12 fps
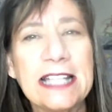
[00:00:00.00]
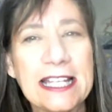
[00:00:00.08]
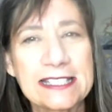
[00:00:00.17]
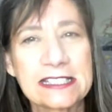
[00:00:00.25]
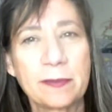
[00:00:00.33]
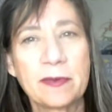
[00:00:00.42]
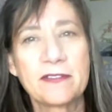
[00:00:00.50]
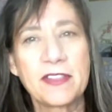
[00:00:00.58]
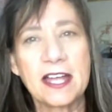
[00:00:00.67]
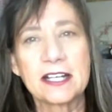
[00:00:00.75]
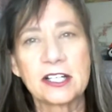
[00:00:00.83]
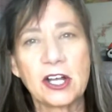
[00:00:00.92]
let some
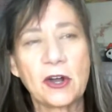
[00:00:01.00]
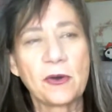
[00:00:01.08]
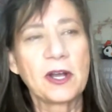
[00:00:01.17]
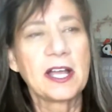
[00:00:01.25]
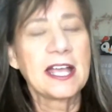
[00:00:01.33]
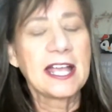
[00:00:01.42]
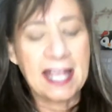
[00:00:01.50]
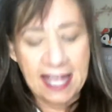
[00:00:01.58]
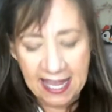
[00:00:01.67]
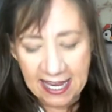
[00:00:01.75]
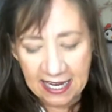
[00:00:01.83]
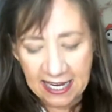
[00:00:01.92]
of that go?
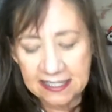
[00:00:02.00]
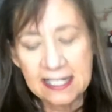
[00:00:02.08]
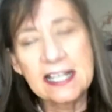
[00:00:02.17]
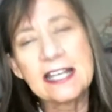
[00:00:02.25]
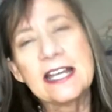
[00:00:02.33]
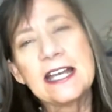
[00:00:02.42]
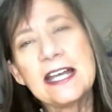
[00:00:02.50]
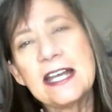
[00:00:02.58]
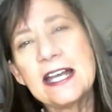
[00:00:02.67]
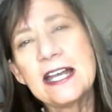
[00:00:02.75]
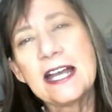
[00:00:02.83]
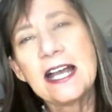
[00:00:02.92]
And
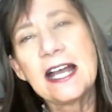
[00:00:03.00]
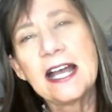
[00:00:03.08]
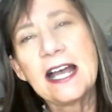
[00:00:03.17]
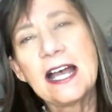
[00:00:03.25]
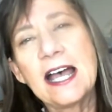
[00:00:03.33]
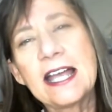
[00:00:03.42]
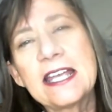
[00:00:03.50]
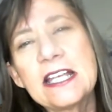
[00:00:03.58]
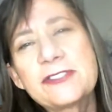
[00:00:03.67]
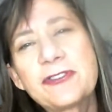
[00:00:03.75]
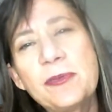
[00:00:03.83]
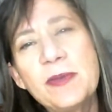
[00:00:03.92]
I
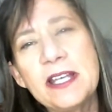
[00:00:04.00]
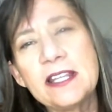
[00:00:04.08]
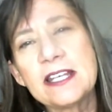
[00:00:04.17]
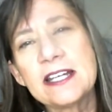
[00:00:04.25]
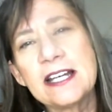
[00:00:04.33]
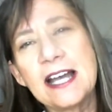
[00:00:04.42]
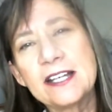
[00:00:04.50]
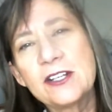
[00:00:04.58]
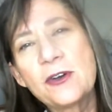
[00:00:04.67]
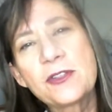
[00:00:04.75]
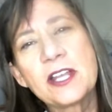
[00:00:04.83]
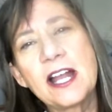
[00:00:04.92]
guess for me, that I
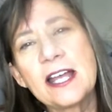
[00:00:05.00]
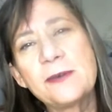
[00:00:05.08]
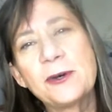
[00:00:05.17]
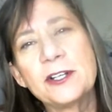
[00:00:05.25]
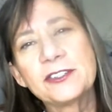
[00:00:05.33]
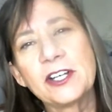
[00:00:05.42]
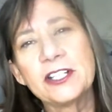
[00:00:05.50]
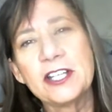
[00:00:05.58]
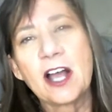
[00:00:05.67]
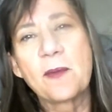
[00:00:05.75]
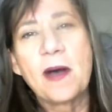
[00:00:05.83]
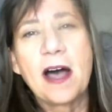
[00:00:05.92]
know that I was a
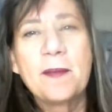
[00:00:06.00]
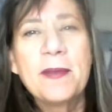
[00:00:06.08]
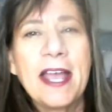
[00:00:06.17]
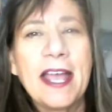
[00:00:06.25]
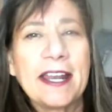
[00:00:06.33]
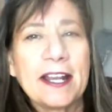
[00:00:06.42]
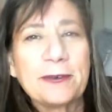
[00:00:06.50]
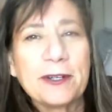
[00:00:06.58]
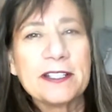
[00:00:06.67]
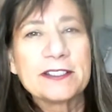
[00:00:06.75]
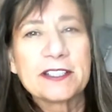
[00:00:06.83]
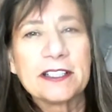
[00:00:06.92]
young mom and I
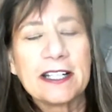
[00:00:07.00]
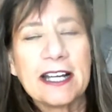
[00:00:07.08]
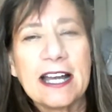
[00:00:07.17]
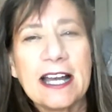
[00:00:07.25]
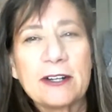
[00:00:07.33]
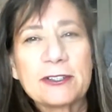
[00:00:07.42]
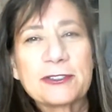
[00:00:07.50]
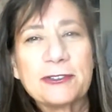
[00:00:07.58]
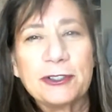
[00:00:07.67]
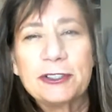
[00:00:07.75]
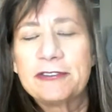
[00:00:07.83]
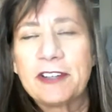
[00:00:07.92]
raised a, a house
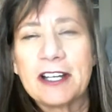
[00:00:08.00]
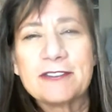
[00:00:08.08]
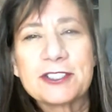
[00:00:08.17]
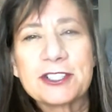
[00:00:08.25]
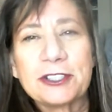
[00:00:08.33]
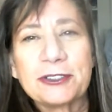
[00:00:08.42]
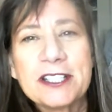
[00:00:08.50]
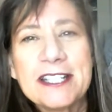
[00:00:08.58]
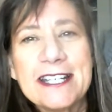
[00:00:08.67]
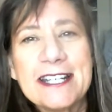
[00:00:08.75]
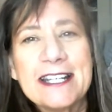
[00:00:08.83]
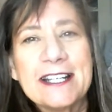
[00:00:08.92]
full, five children,
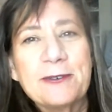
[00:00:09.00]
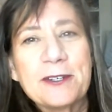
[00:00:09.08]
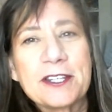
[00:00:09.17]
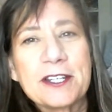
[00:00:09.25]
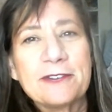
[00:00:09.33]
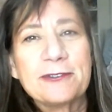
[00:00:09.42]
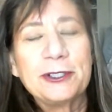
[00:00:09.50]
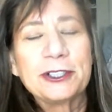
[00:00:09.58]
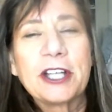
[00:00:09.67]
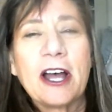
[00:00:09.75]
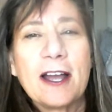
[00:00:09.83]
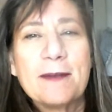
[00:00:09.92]
with a full
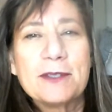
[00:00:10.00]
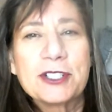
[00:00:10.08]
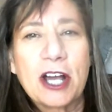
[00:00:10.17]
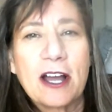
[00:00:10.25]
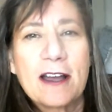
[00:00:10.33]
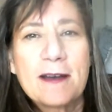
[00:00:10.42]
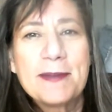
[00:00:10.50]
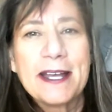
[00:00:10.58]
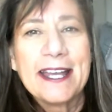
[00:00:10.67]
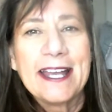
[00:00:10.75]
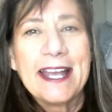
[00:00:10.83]
time job